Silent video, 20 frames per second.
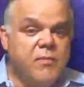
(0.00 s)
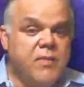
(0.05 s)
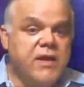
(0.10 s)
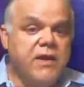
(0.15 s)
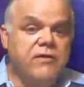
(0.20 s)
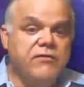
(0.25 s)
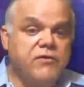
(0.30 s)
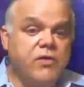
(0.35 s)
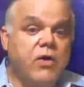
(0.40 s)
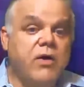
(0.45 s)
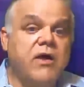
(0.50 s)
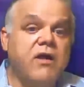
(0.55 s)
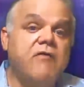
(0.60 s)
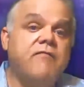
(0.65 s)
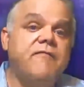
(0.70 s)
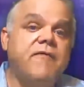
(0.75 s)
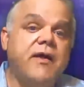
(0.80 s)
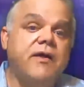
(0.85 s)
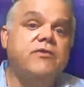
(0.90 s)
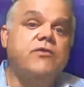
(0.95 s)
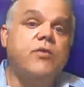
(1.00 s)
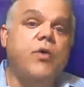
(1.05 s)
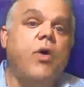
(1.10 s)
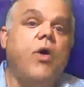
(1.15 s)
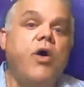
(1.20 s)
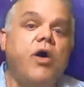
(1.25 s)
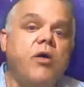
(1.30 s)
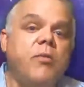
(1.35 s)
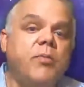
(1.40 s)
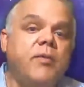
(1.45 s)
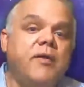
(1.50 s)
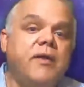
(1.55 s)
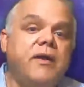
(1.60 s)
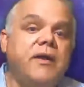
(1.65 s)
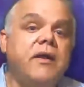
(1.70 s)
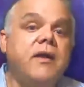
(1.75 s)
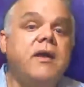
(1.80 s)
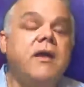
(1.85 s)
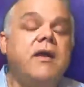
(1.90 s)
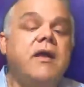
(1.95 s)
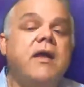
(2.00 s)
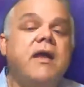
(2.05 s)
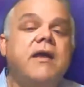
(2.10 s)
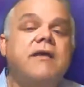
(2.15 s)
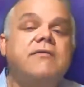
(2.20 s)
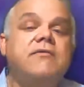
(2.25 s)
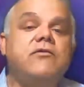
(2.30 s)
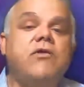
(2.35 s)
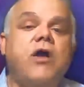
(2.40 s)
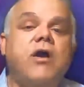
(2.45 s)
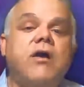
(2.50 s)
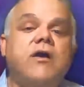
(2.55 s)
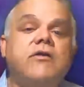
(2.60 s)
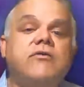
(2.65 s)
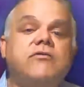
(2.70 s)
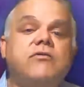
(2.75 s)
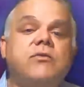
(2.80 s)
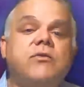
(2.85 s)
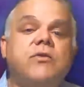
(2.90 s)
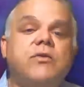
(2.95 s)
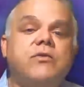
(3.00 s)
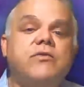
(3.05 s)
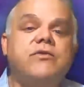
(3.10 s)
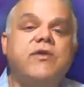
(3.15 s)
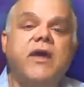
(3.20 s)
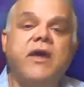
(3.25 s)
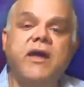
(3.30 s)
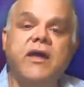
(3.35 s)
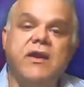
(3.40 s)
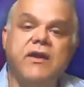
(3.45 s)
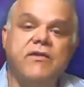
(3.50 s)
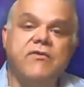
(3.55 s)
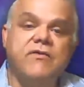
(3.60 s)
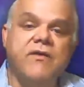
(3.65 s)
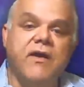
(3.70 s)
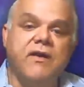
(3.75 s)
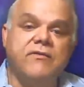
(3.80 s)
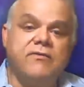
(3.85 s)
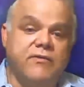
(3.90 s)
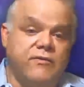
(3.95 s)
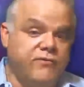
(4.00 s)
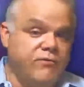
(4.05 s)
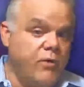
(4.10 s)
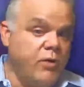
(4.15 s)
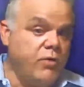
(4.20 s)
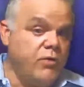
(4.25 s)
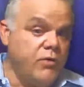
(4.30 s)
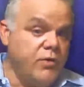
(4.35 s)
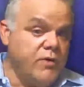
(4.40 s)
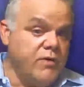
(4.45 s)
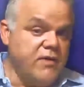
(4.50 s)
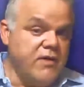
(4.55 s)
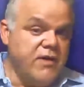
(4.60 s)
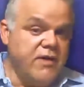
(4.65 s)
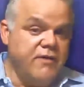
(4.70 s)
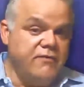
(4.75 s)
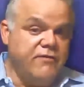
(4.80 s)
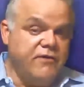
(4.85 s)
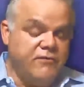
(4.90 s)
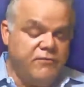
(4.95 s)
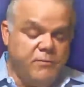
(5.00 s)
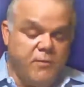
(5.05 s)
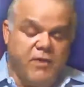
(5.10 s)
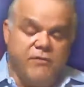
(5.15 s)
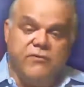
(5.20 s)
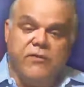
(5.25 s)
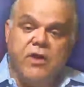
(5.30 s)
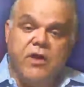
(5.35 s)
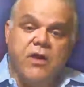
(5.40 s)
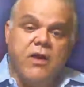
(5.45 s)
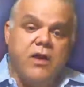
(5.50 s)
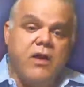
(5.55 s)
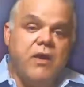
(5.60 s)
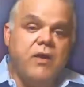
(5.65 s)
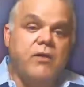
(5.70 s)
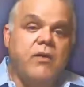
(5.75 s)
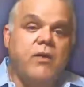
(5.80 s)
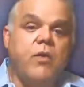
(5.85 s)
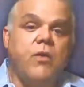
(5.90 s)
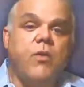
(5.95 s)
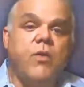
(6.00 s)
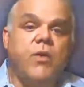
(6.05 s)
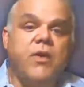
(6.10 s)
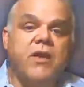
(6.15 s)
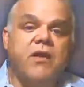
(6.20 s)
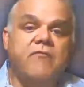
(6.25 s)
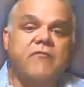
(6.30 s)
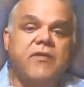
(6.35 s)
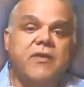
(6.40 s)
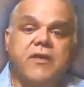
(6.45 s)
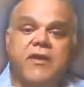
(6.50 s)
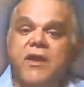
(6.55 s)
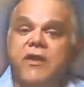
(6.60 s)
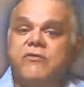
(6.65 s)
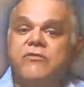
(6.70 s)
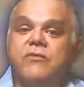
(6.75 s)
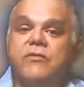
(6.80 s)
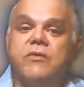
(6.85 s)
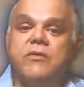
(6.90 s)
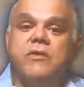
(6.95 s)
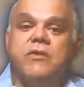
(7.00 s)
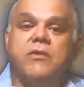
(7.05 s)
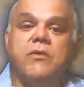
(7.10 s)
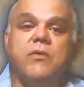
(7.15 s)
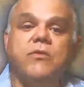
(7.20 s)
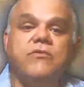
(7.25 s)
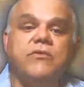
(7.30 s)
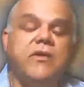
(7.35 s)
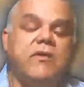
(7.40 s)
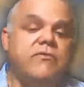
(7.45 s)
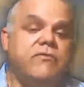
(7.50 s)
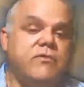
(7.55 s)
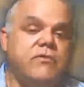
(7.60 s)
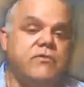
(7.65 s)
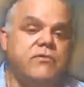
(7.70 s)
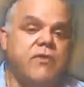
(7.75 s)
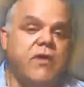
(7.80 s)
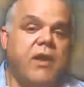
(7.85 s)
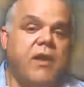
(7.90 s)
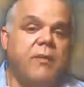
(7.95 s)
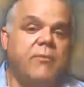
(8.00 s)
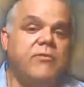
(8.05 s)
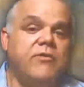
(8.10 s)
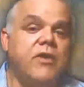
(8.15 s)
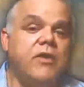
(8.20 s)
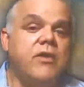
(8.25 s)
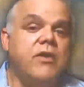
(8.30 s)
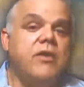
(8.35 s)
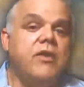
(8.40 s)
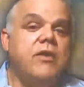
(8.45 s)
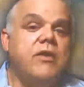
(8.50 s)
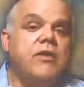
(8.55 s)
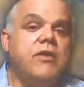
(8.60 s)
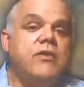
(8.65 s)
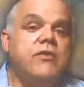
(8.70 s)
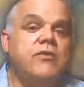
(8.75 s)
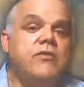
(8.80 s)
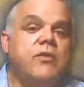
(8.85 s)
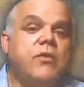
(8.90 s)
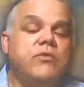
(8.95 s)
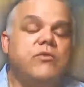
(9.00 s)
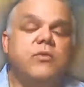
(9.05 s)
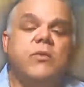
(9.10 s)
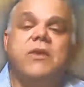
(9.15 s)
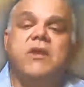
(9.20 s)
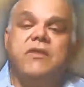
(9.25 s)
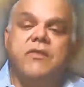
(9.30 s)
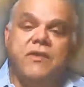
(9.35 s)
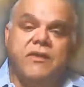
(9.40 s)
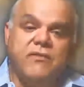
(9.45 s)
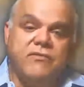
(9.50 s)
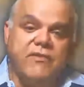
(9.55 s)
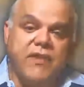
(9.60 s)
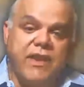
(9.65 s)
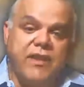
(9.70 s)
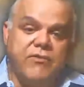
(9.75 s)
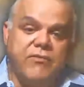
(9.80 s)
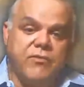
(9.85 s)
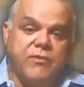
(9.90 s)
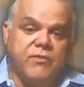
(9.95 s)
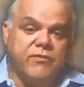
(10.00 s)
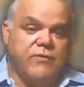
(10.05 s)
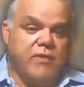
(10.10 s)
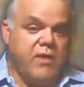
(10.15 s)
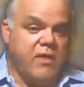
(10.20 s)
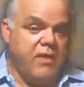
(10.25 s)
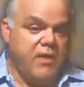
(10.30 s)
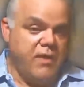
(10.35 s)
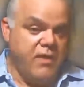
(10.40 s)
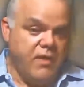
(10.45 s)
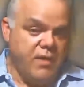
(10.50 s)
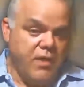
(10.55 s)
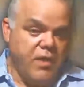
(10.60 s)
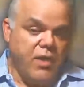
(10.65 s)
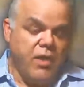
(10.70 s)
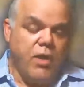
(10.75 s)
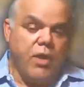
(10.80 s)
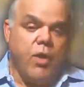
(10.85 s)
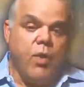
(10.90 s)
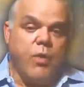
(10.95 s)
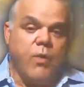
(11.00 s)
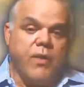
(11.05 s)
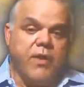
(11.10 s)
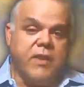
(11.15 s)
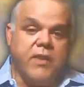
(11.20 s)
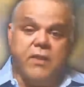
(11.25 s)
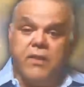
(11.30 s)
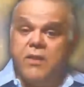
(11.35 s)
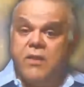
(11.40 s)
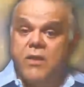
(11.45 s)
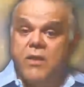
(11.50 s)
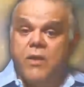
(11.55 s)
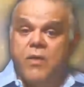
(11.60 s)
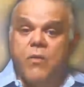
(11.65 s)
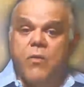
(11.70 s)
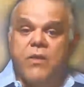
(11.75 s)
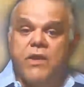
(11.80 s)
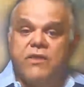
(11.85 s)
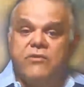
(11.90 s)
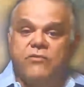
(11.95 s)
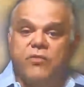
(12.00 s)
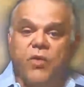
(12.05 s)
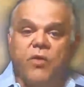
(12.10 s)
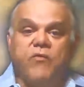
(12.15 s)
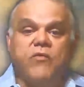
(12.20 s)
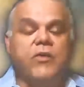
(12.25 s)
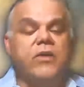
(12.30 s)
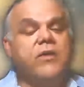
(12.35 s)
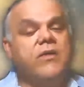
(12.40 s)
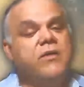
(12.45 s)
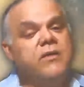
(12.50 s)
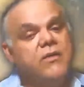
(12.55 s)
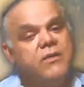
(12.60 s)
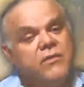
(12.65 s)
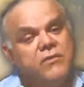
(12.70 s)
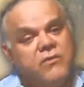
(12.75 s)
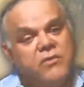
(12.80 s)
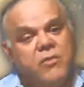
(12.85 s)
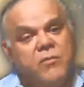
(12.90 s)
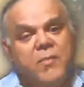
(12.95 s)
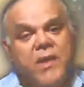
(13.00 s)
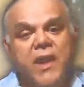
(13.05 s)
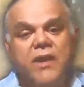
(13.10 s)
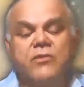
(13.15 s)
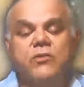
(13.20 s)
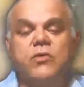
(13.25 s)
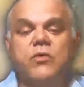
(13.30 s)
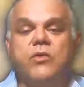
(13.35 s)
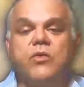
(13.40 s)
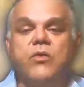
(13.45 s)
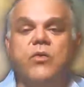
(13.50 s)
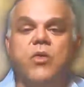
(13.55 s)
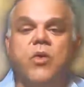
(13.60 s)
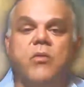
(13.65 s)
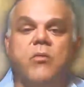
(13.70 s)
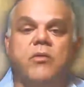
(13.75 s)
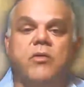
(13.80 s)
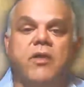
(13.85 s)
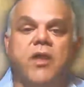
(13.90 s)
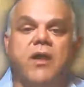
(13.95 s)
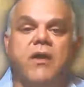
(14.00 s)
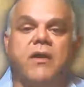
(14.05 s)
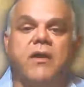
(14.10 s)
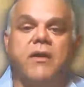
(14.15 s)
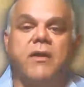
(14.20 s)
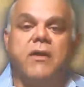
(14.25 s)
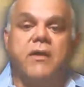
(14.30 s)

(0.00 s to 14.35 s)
mean it's going to affect you horribly as long as you don't take any chances. So during the next 6 months, no going on vacation, no changing jobs. Don't do anything dangerous. Low key. When it's over, you're back to your normal luck.